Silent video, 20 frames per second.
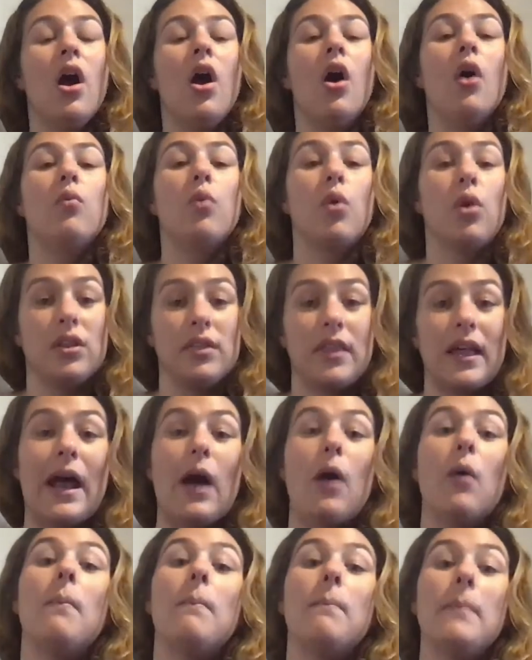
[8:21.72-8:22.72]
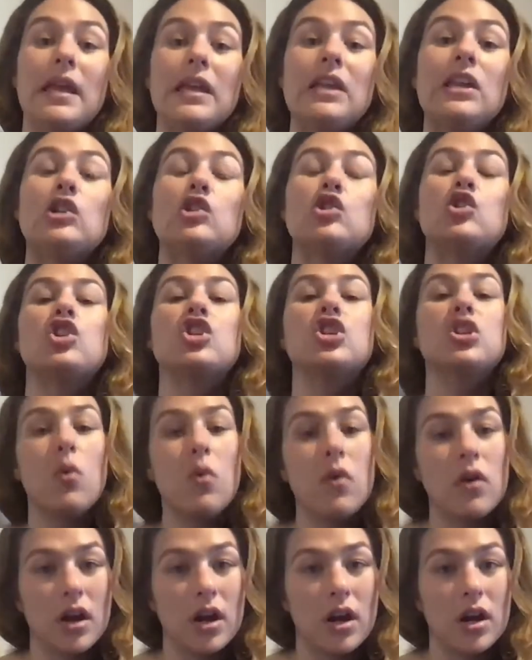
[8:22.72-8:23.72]
rolling that out, making
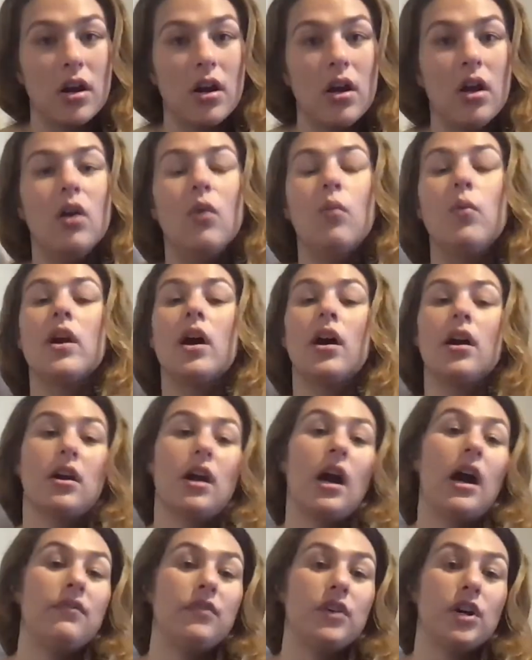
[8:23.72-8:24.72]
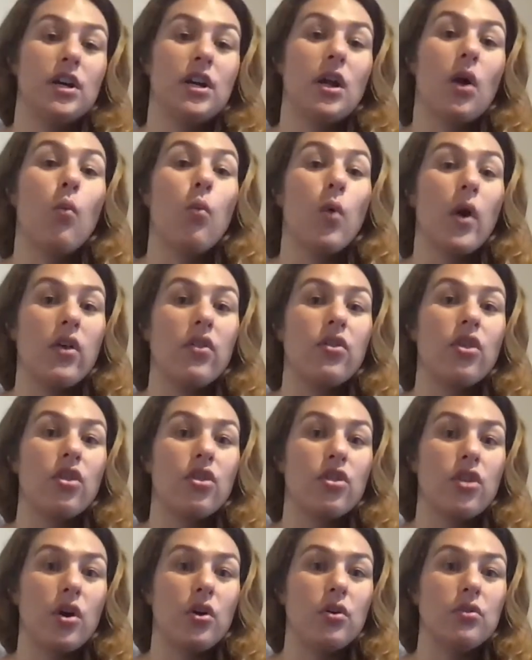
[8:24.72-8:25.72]
sure we are covered with
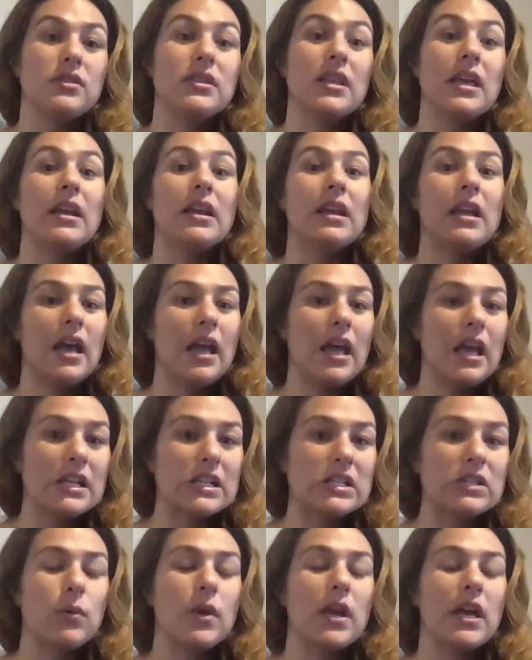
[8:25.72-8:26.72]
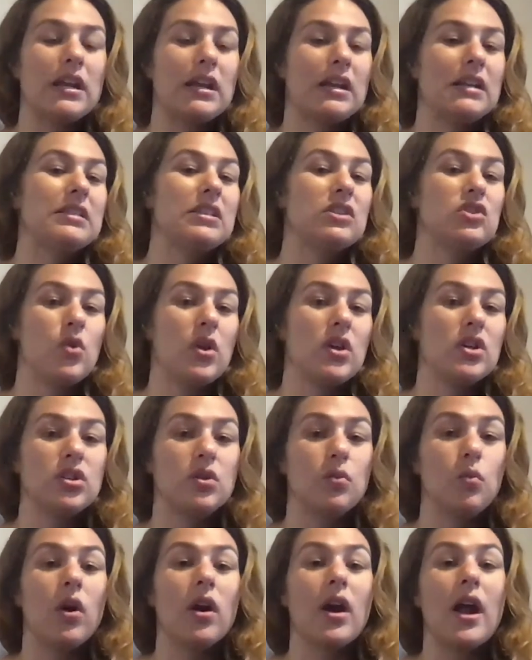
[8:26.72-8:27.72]
those in case we get in a
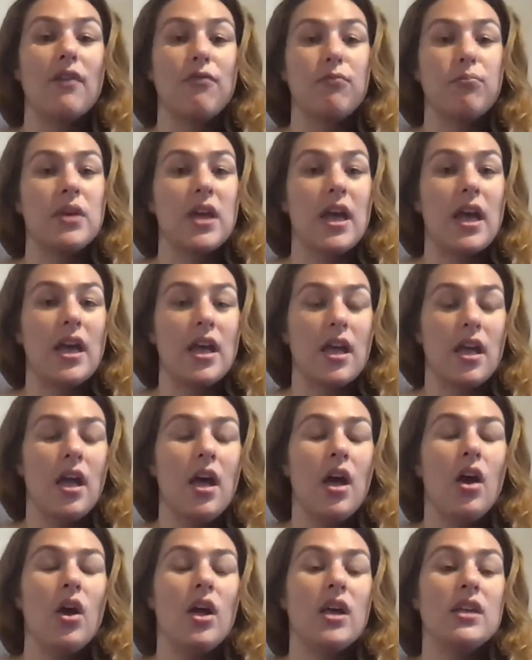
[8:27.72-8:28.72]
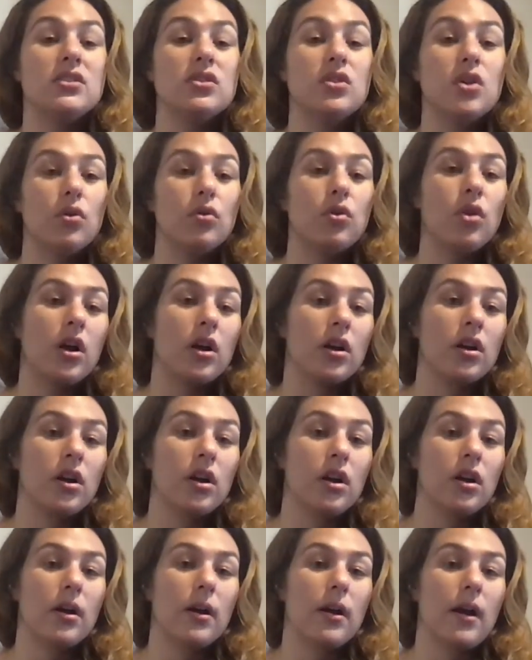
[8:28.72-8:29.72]
situation where FBA is no
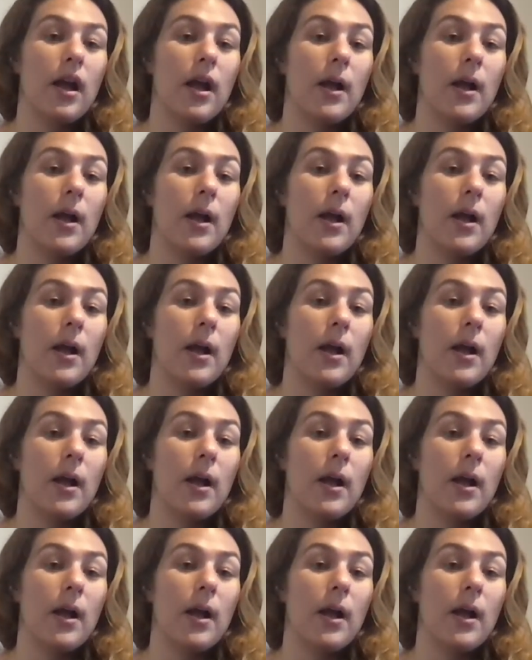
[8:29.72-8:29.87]
longer